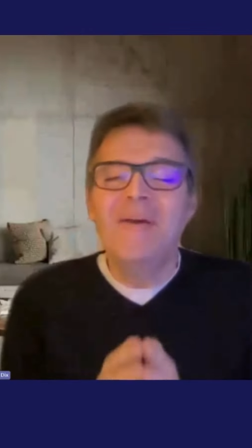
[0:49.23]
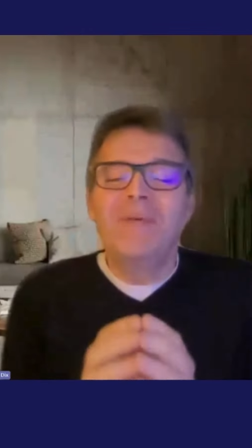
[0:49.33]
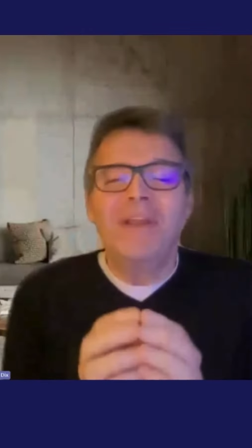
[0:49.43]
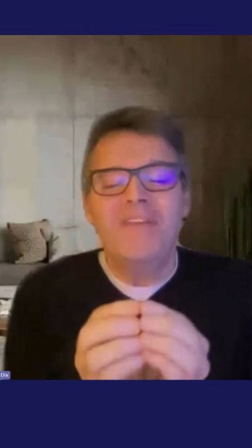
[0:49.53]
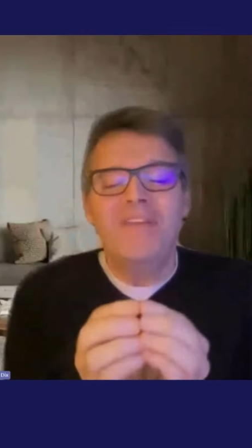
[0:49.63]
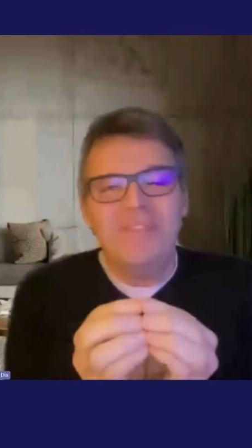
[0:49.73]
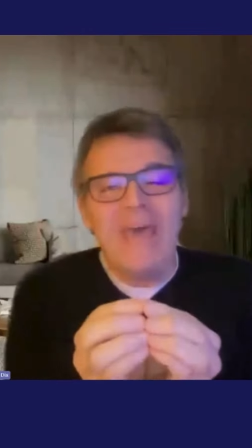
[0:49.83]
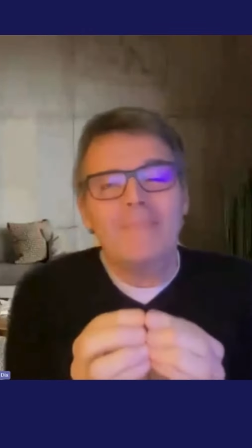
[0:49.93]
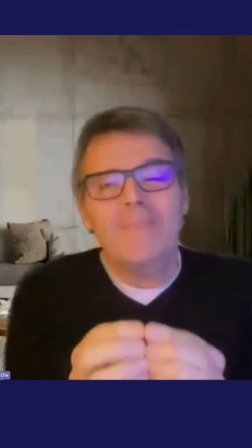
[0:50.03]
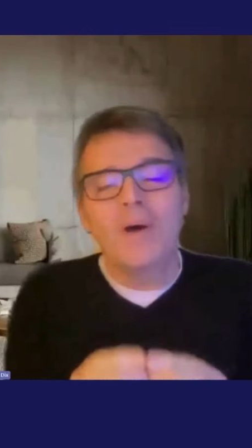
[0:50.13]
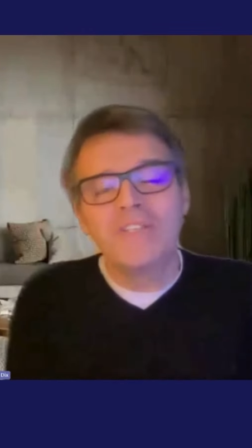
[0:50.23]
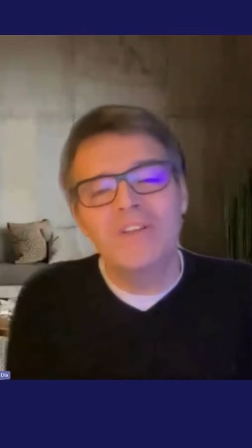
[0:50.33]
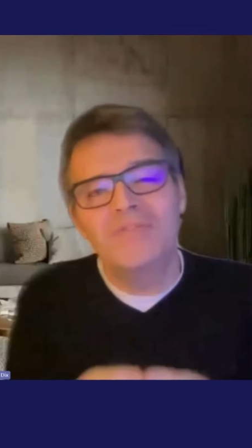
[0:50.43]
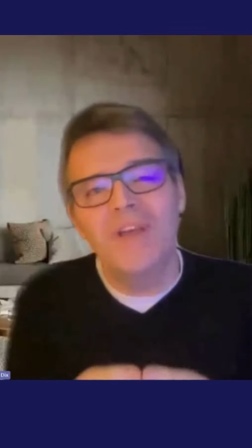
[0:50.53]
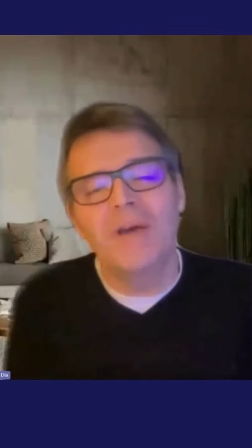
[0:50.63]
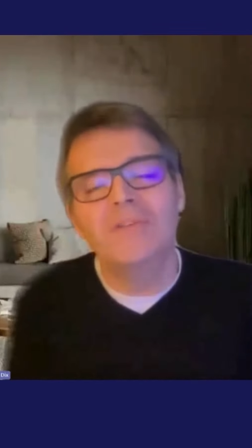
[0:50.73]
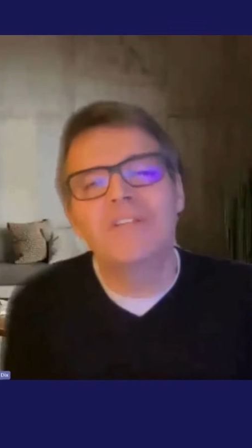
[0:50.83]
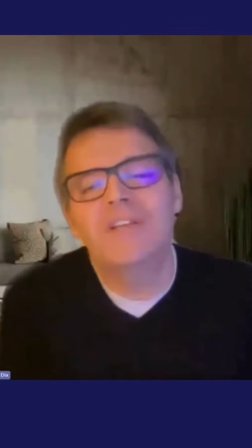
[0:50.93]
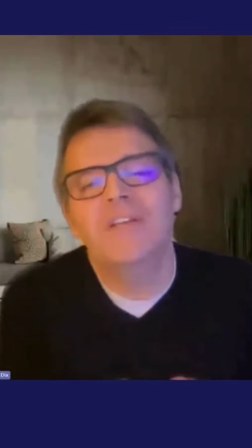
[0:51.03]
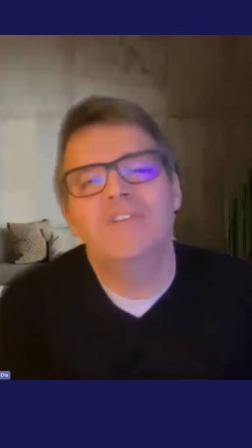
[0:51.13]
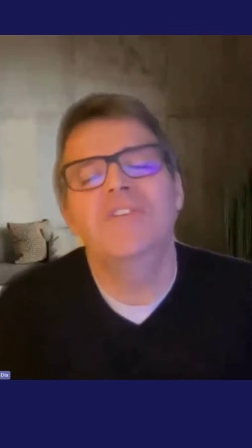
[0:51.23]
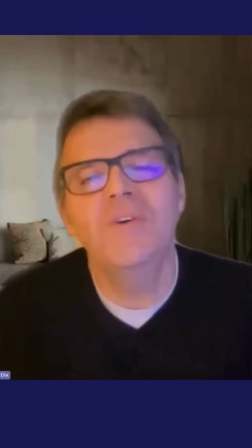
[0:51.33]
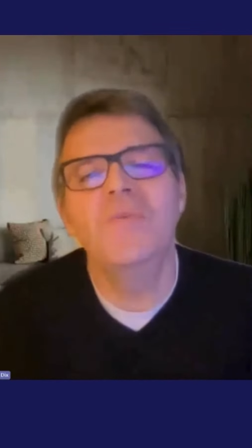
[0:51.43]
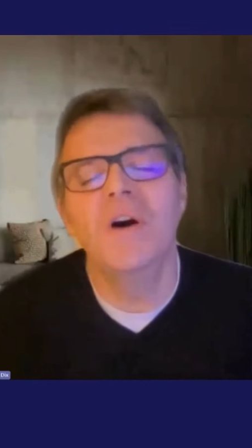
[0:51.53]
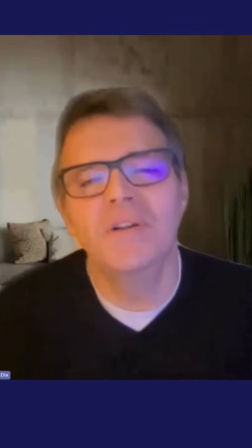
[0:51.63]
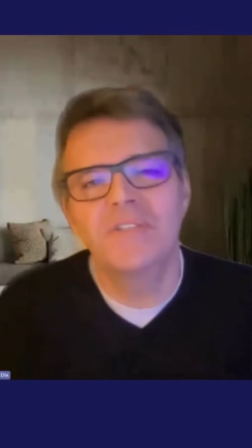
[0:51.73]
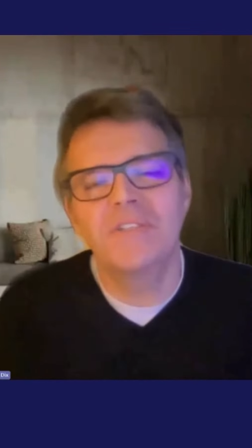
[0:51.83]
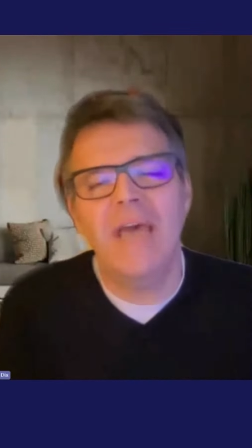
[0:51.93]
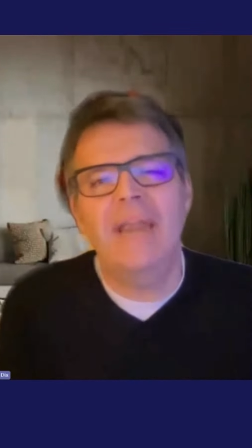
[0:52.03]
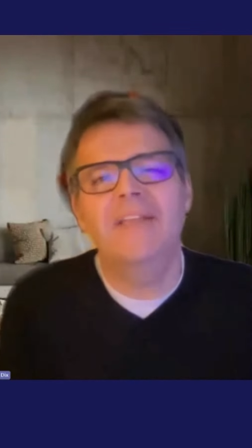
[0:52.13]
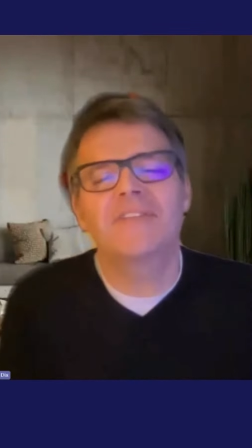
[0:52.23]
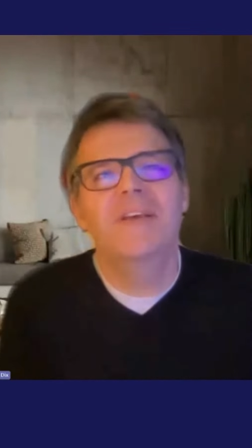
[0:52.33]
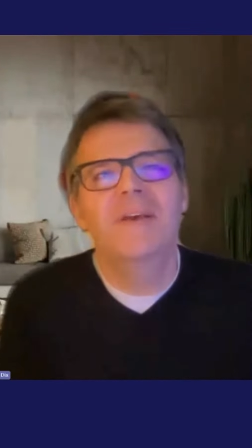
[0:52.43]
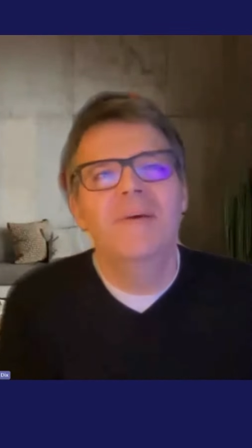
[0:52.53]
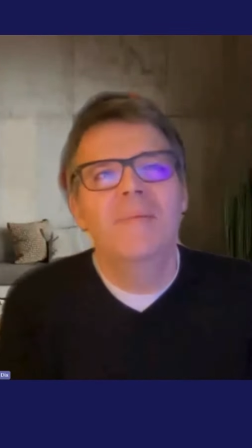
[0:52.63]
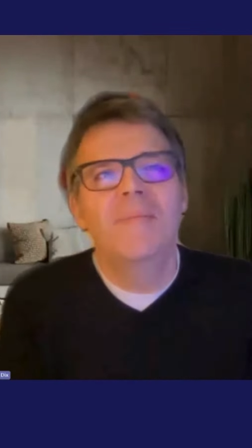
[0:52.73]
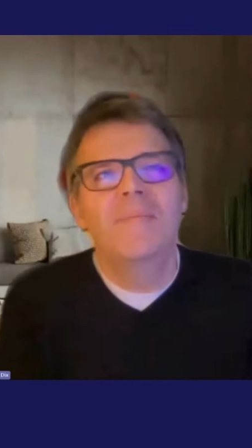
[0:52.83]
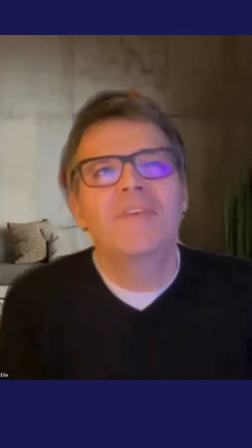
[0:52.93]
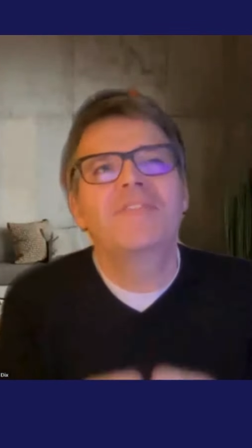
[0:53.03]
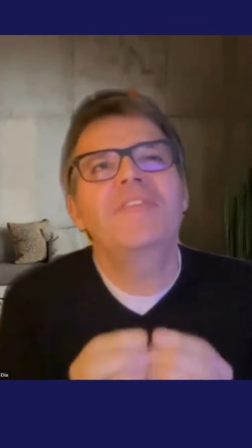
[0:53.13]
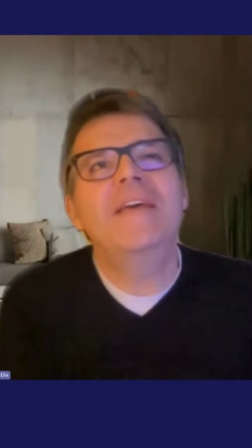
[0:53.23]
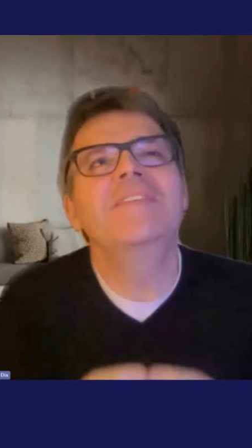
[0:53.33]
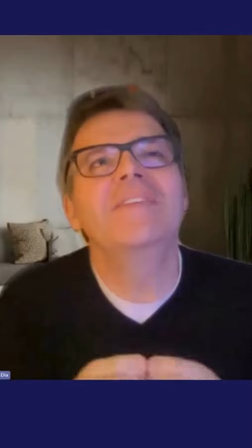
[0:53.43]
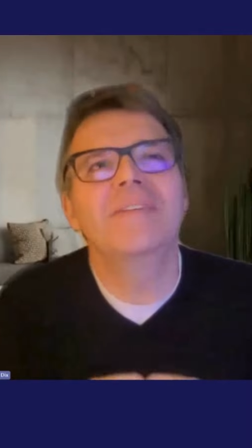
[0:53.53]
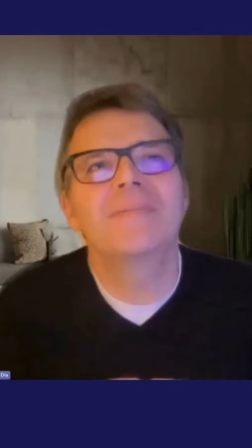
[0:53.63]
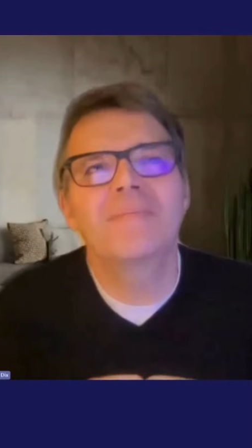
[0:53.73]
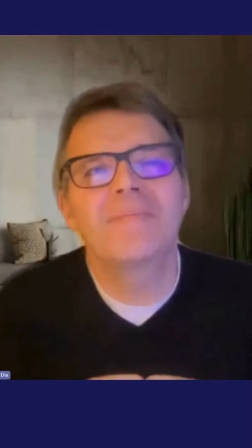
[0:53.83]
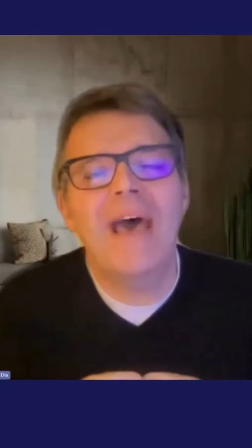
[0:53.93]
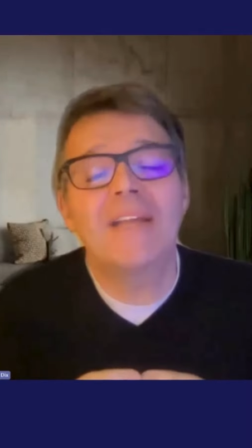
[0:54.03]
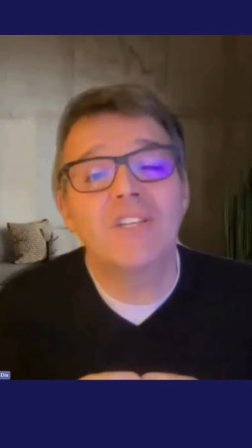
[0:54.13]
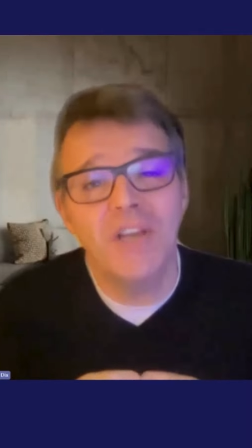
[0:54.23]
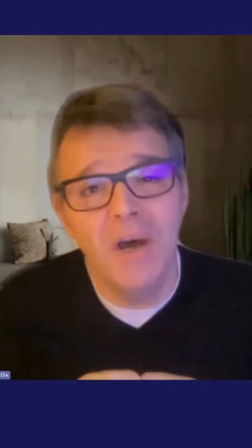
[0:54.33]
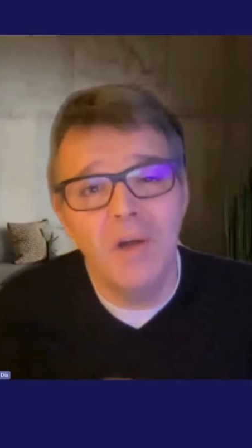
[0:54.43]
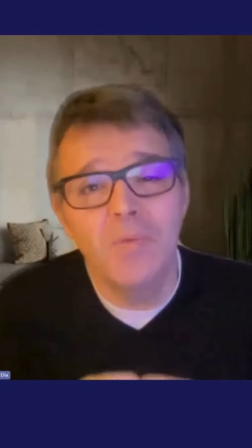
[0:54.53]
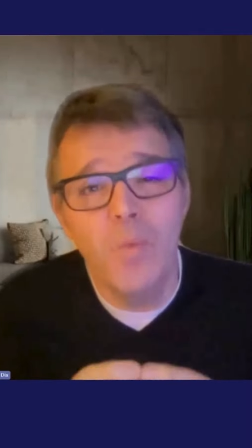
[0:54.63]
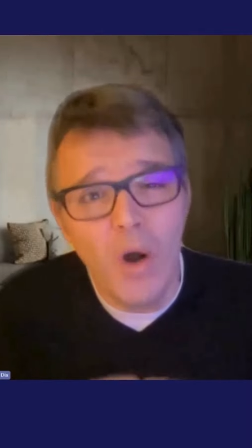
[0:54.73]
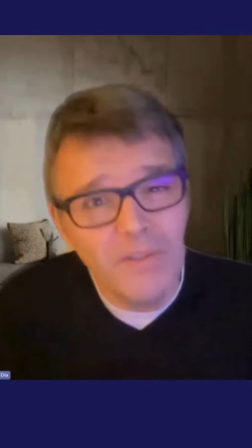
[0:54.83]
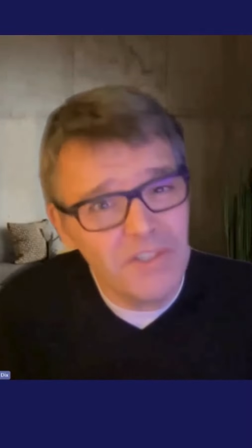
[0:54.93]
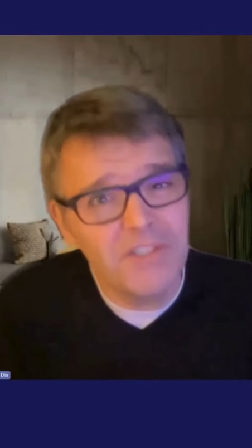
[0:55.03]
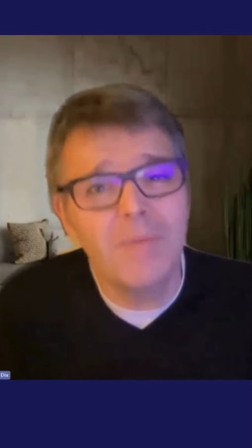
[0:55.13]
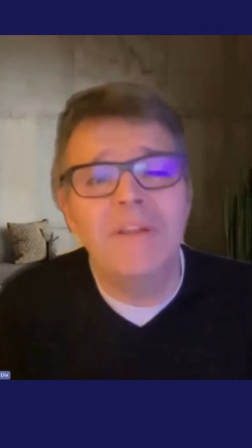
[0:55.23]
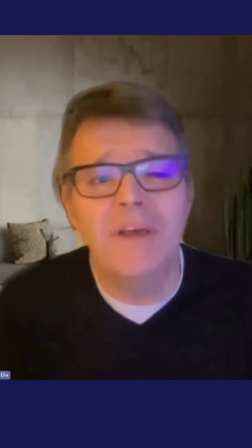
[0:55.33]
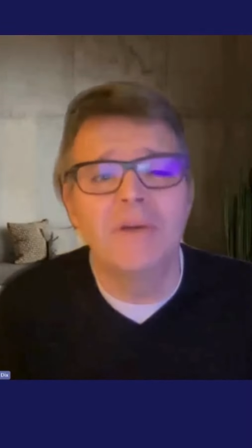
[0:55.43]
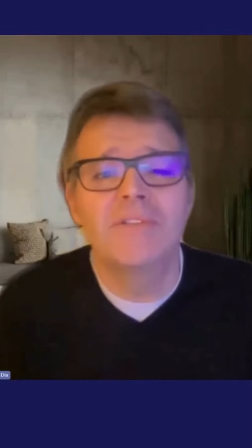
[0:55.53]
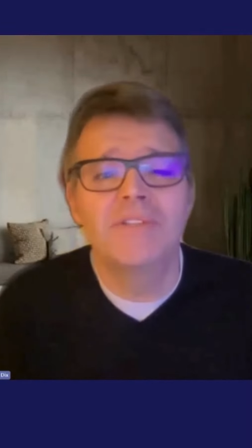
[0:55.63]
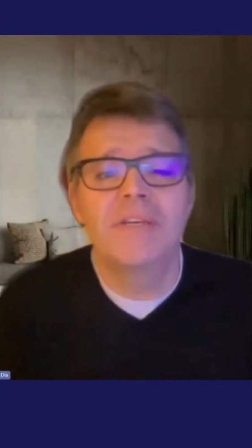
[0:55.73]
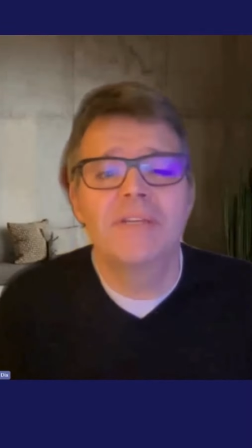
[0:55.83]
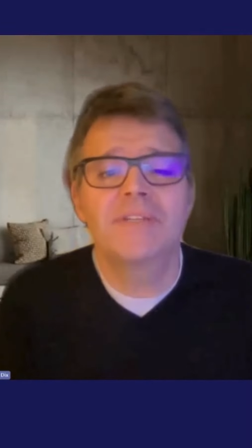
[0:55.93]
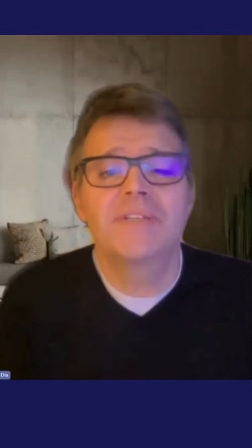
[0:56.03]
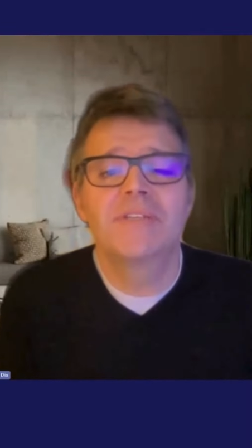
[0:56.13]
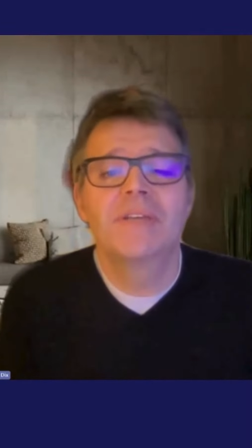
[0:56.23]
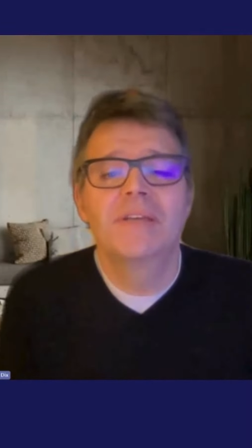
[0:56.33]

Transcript: But if that positive noticing is nuanced and it's the thing that that child wants to be noticed,